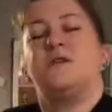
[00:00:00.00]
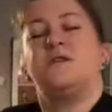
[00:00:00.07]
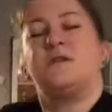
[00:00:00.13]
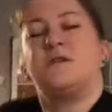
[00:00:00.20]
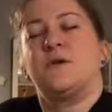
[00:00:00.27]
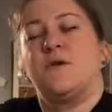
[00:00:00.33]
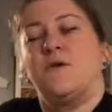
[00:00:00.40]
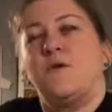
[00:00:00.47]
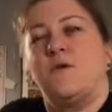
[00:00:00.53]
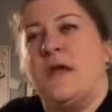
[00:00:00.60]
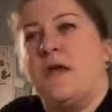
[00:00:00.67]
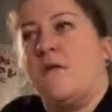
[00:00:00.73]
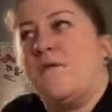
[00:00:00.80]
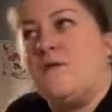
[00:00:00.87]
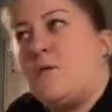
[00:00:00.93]
So
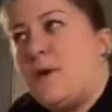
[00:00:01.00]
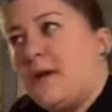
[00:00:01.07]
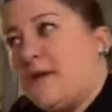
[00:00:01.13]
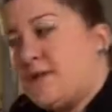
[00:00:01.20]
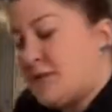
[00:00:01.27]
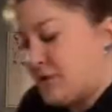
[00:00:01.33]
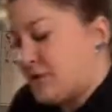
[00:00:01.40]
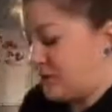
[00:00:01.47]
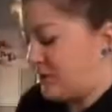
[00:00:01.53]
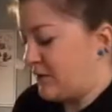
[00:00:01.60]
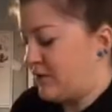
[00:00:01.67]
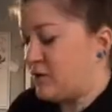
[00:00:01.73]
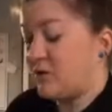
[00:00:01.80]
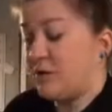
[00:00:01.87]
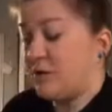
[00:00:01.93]
if
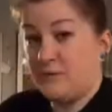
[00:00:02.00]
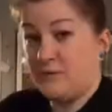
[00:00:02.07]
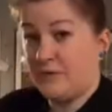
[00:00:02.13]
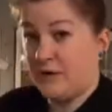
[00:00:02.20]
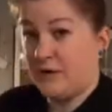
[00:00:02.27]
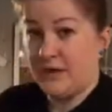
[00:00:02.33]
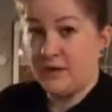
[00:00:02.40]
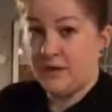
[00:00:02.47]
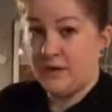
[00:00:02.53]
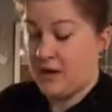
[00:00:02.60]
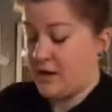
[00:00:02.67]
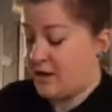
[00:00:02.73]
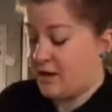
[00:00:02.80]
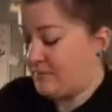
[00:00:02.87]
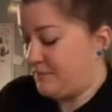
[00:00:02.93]
you're gluten-free,
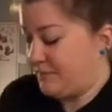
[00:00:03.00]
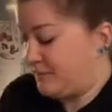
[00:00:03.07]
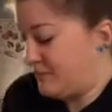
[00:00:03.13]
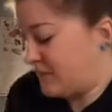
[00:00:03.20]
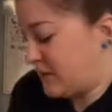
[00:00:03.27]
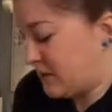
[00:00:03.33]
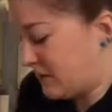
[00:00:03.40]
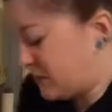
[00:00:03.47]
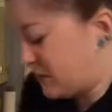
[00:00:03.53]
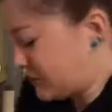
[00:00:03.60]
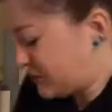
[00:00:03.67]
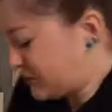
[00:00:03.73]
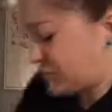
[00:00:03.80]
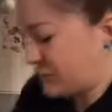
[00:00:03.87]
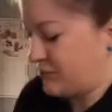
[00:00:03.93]

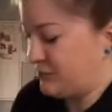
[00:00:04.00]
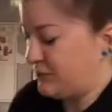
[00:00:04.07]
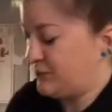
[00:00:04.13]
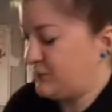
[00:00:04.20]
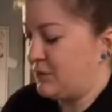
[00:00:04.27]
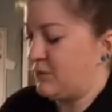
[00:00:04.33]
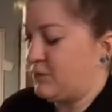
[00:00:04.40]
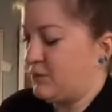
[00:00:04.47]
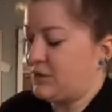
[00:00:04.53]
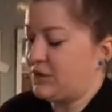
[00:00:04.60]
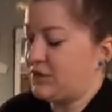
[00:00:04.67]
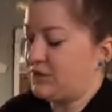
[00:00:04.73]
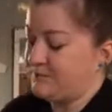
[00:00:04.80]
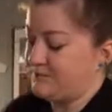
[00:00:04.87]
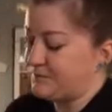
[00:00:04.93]
allergic to gluten,
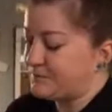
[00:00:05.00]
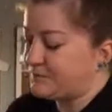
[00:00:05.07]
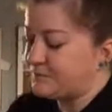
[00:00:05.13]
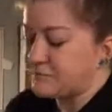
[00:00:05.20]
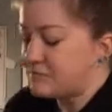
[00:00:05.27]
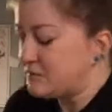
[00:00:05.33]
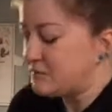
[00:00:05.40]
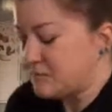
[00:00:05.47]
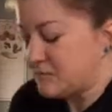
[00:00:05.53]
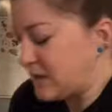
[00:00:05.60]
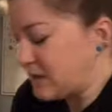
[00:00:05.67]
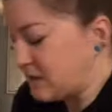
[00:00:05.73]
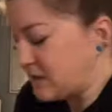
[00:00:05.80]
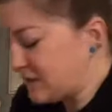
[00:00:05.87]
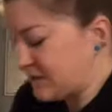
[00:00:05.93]
or
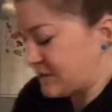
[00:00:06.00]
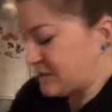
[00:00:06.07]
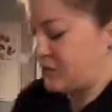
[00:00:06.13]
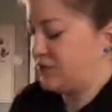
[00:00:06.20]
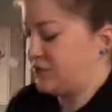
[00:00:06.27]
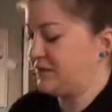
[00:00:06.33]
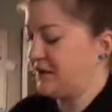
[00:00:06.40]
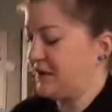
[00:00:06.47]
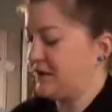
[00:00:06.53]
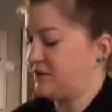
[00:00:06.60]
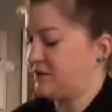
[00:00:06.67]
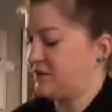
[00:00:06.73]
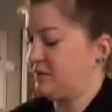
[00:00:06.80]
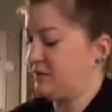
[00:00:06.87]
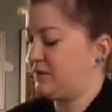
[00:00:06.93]
just choose not
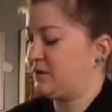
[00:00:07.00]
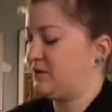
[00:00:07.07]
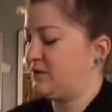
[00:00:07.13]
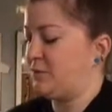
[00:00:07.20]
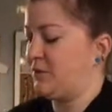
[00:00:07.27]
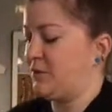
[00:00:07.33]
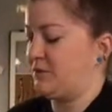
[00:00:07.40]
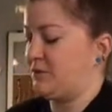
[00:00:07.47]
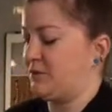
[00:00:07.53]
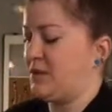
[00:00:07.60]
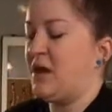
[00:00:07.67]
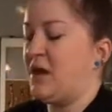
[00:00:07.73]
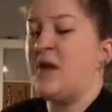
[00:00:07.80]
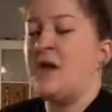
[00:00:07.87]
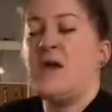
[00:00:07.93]
to consume gluten,
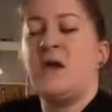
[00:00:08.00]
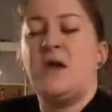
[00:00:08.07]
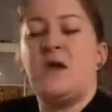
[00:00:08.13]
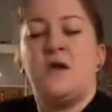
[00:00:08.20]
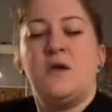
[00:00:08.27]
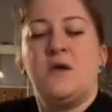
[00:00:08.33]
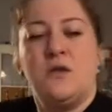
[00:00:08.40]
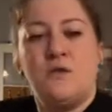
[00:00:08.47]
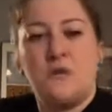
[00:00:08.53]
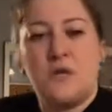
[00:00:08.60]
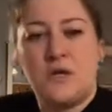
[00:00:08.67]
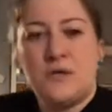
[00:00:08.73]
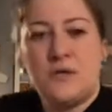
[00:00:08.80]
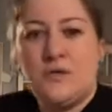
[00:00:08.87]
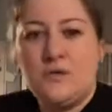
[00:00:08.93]
you
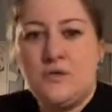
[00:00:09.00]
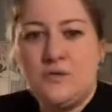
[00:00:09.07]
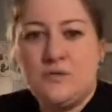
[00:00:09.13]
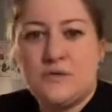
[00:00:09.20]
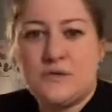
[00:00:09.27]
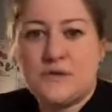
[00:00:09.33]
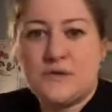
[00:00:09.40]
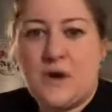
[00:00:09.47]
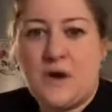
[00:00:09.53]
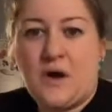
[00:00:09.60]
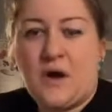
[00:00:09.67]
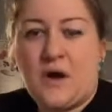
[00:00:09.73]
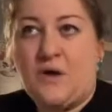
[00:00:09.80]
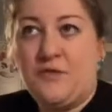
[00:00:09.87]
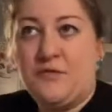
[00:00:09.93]
can use
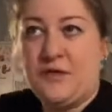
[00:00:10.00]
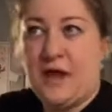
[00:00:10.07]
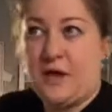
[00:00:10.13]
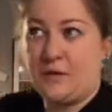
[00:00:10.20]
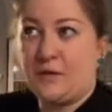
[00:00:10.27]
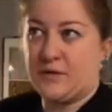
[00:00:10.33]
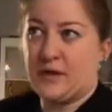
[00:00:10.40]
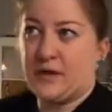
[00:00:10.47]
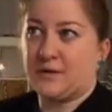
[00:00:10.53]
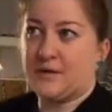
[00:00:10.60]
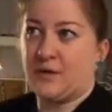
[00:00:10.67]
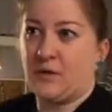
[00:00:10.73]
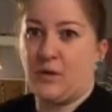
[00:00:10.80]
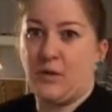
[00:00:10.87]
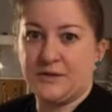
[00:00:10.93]
a flour
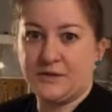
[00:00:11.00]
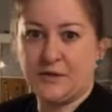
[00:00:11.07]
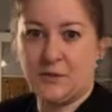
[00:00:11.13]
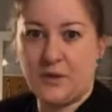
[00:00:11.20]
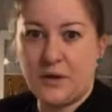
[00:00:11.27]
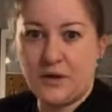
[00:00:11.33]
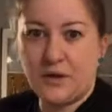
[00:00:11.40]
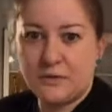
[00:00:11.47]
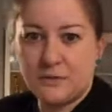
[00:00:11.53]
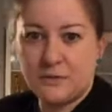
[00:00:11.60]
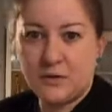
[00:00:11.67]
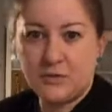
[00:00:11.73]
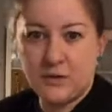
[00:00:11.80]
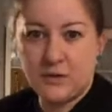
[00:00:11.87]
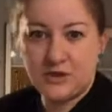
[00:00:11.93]
that's a 1-to-1
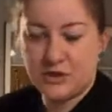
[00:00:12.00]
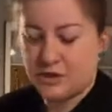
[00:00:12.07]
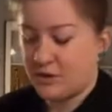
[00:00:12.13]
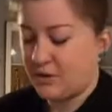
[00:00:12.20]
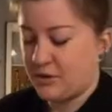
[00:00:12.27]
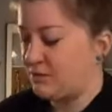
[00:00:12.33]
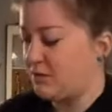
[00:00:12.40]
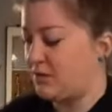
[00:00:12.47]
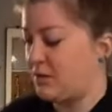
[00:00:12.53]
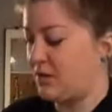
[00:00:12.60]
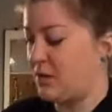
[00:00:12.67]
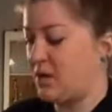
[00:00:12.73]
ratio,